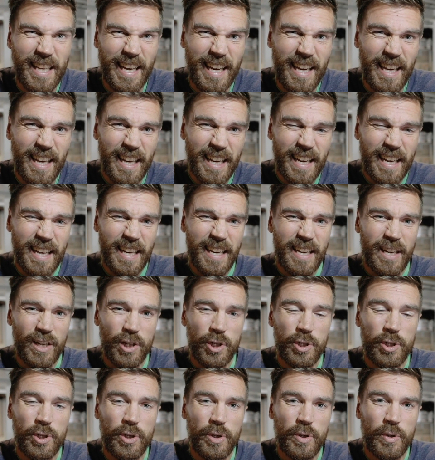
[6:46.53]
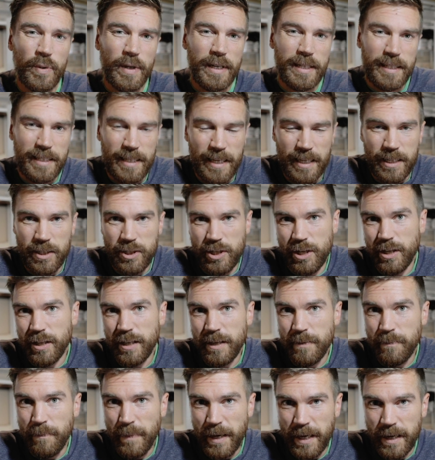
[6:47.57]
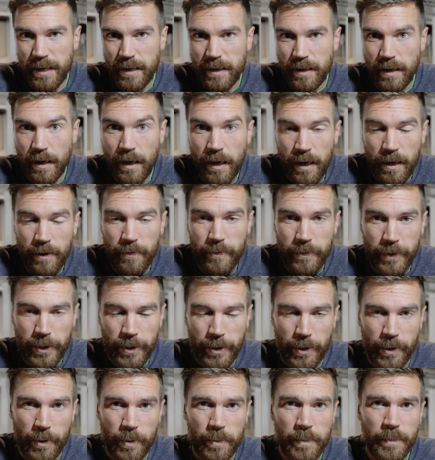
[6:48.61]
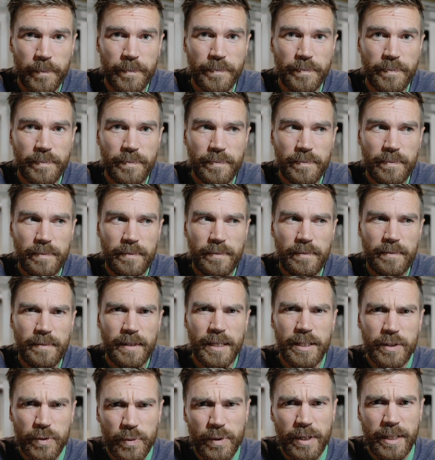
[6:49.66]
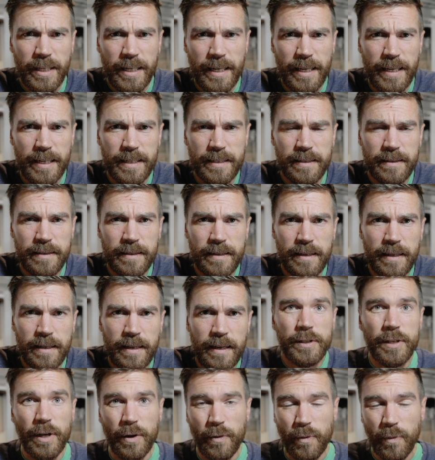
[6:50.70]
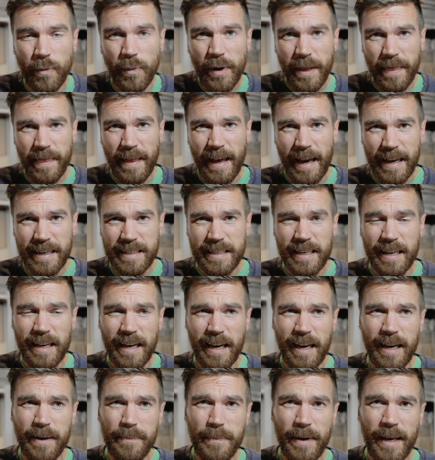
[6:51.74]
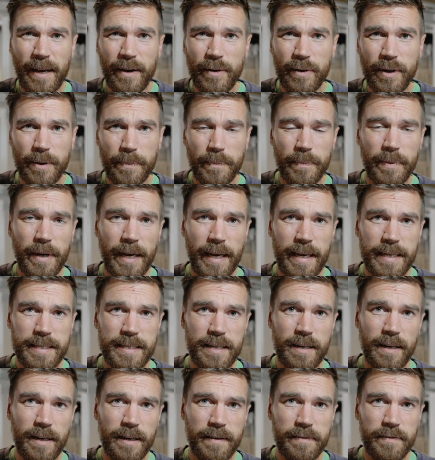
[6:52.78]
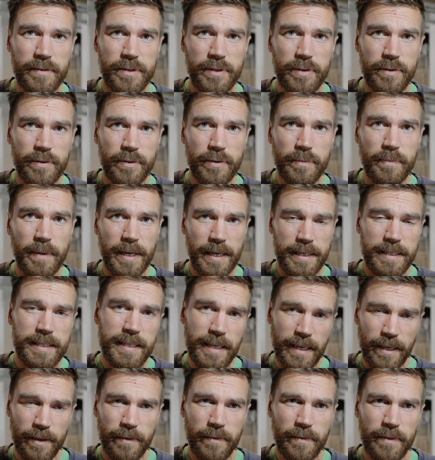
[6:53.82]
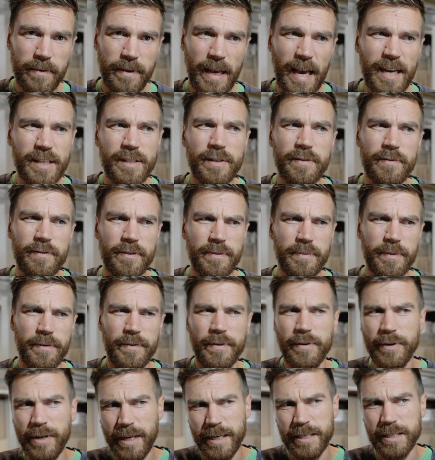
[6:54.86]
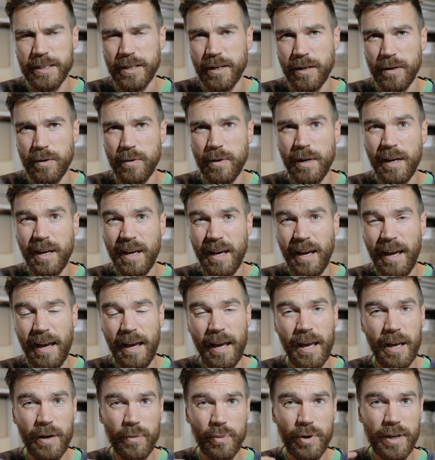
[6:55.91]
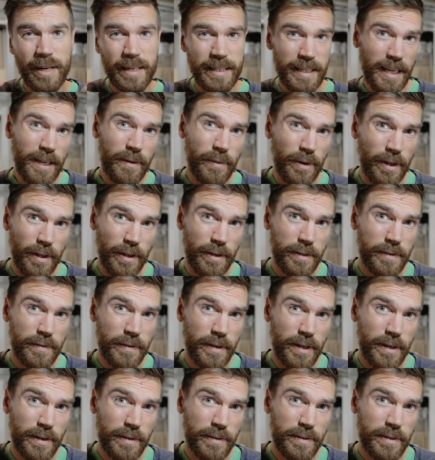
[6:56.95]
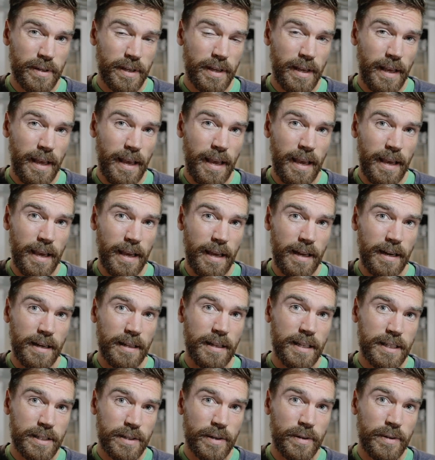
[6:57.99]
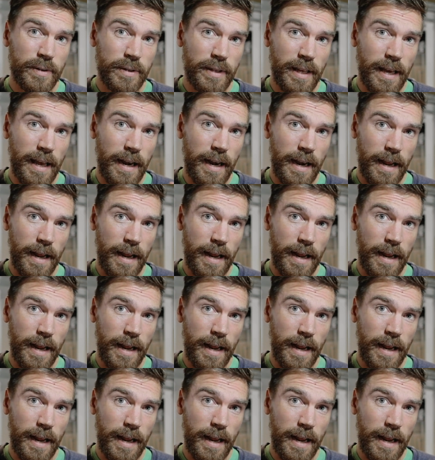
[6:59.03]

day to intentionally make a photo is really neat. So with that, I'm now gonna pass it off to myself, actually from a few days ago, and we're gonna take one of those photos. And let's go do that